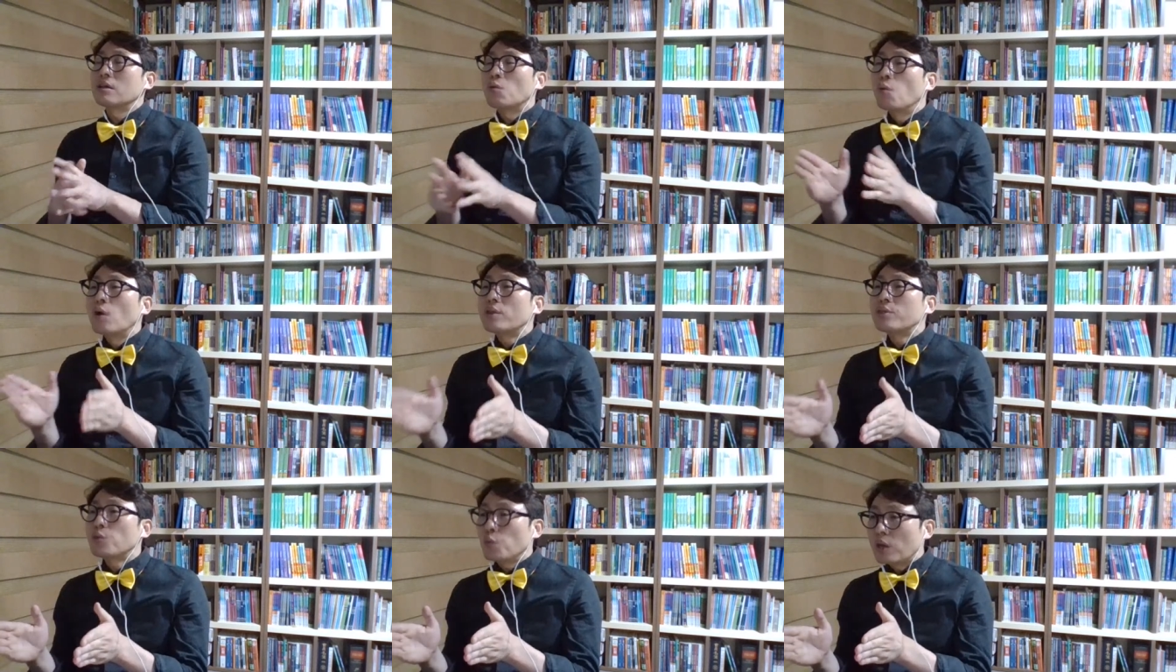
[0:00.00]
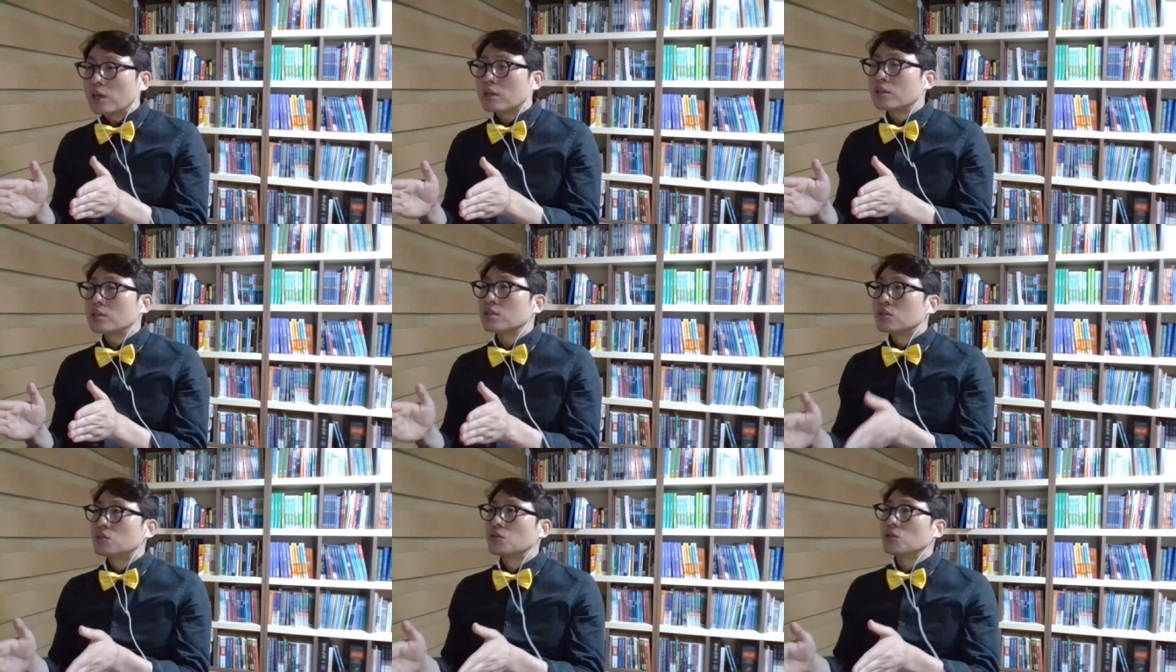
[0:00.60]
1 week
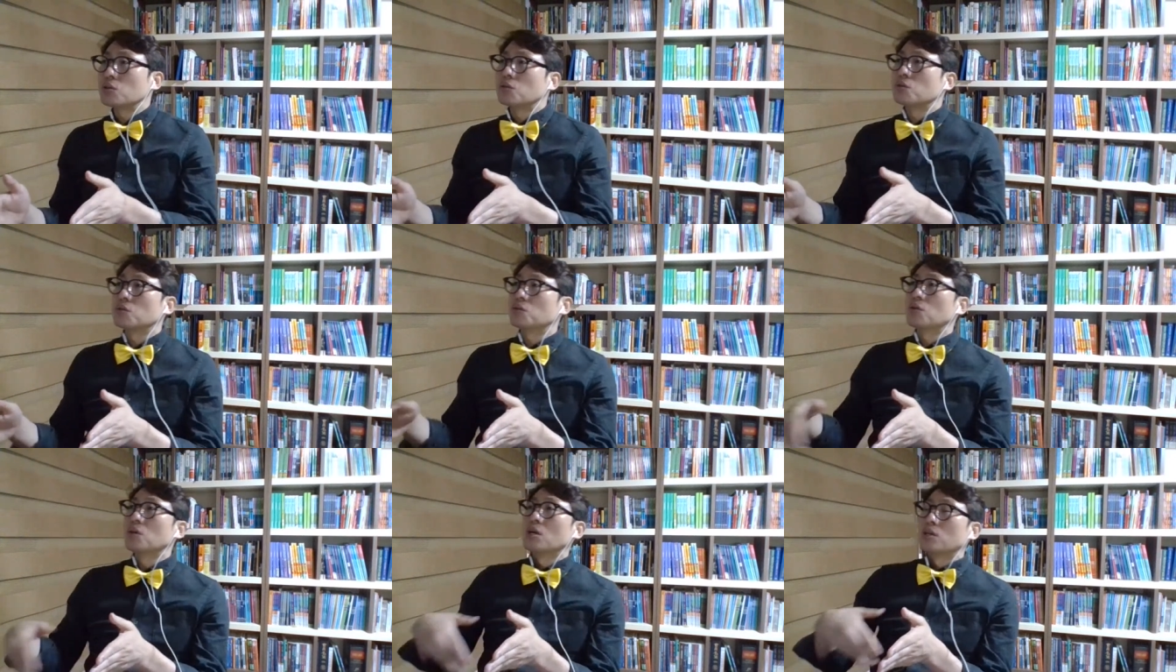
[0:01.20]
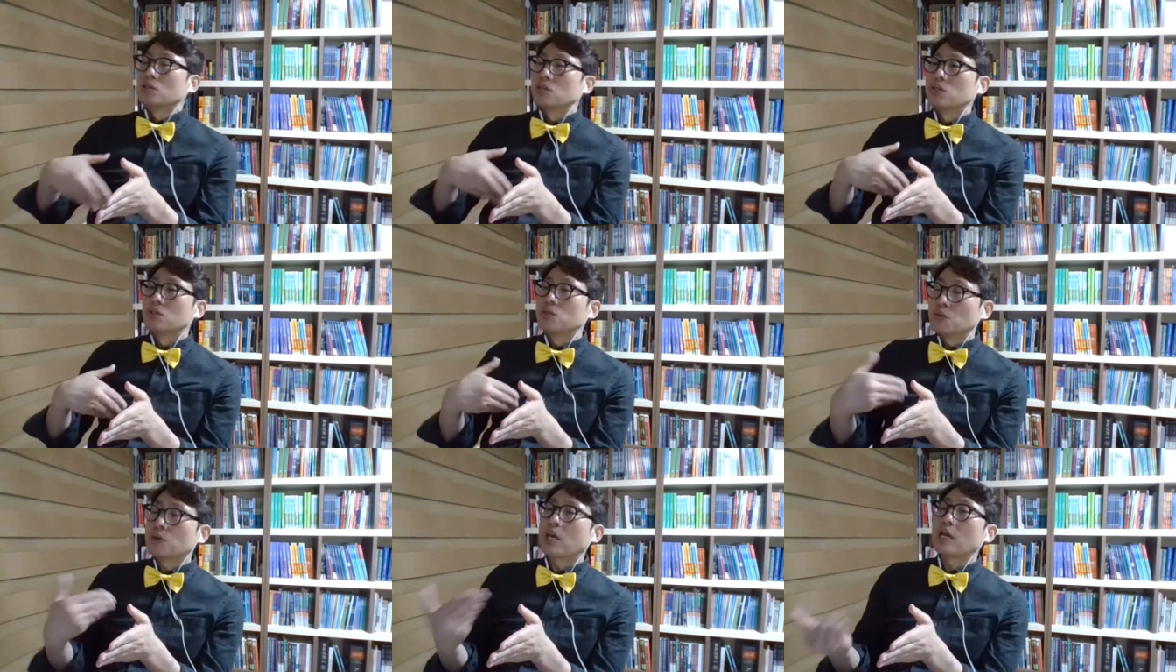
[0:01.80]
to
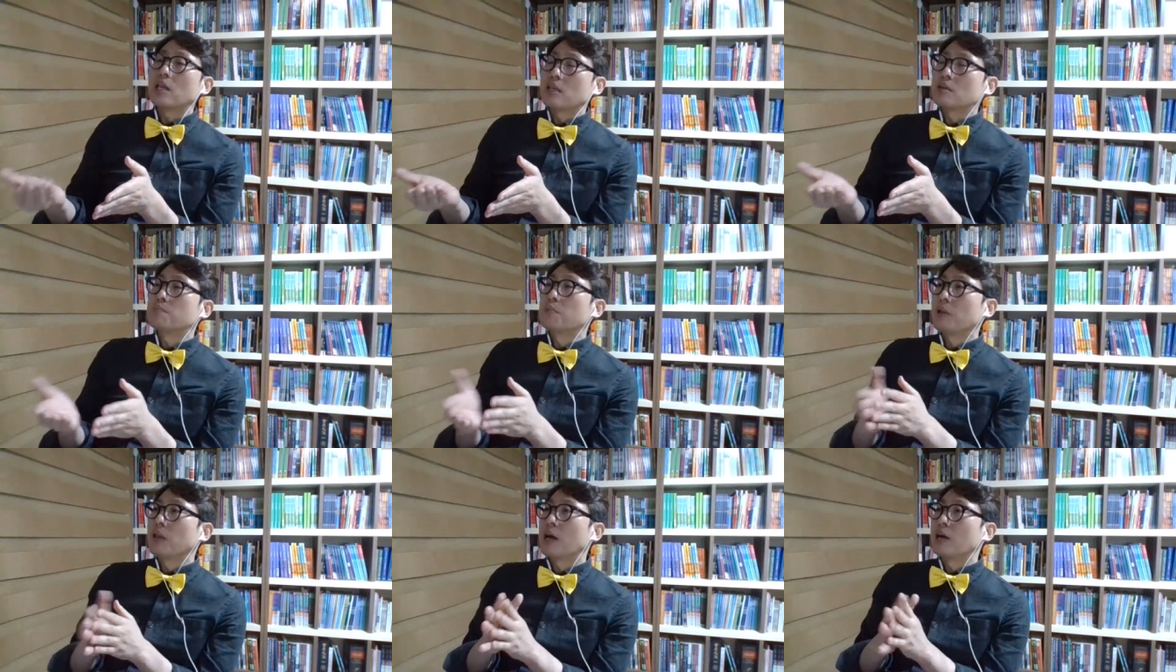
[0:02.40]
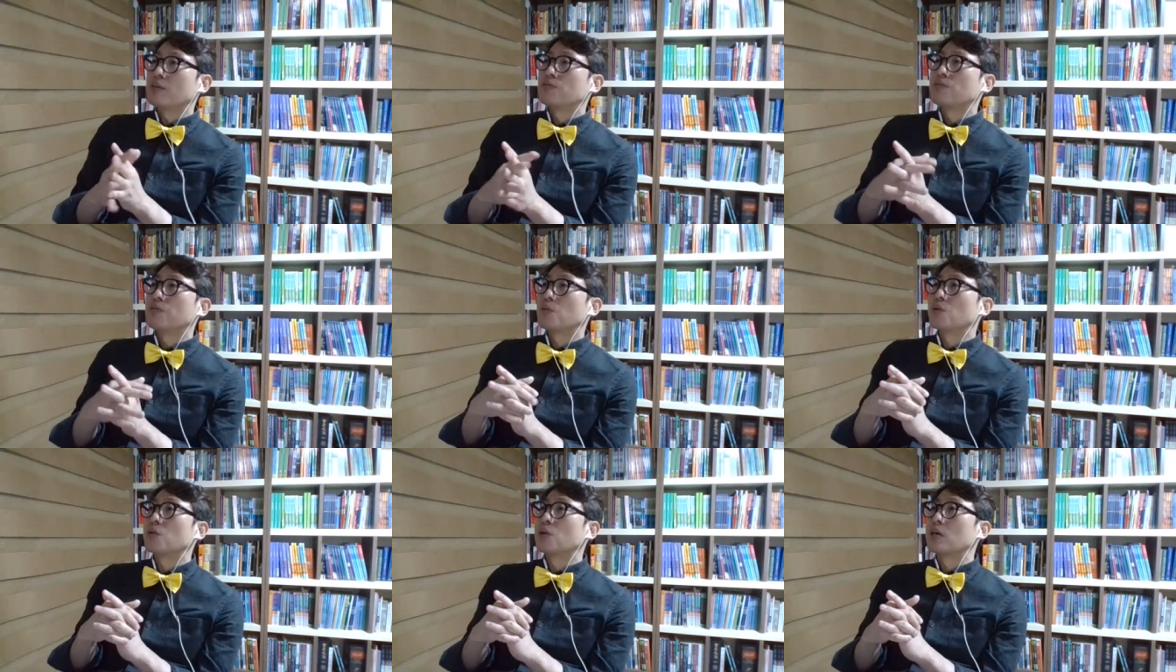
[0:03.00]
you can apply
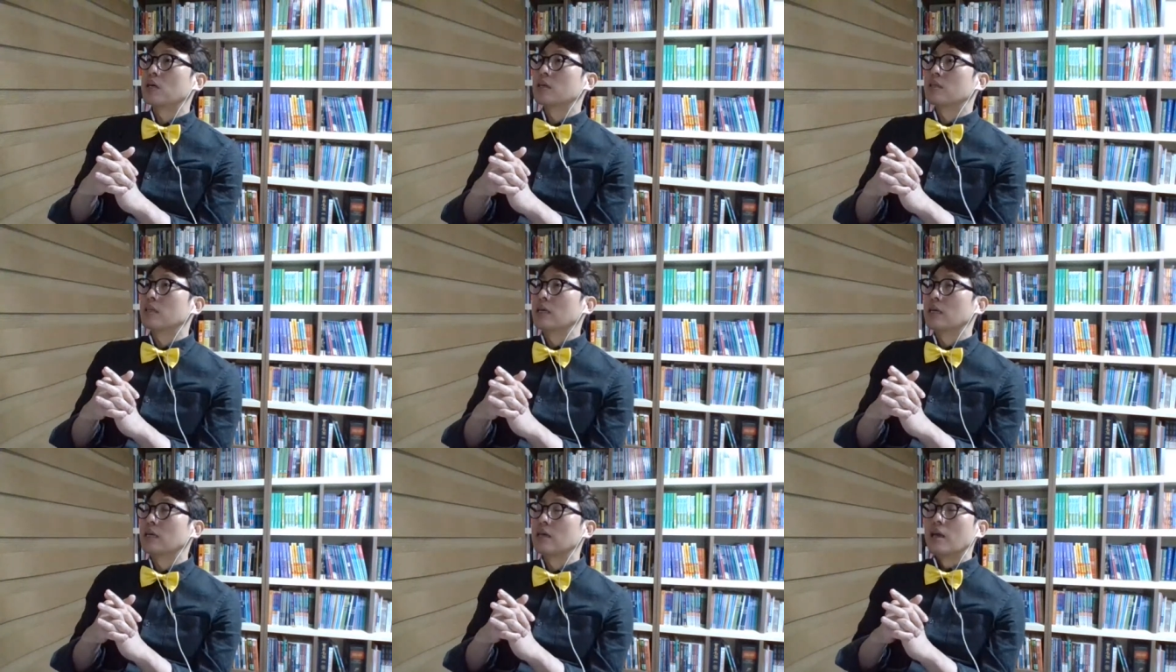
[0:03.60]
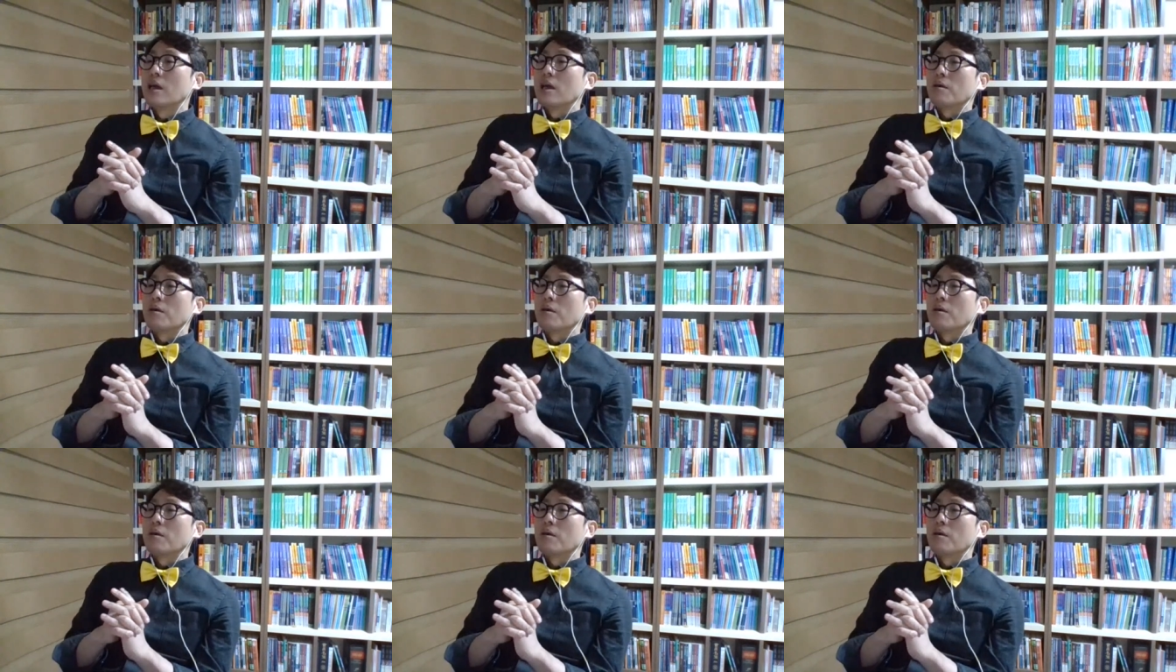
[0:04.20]
for the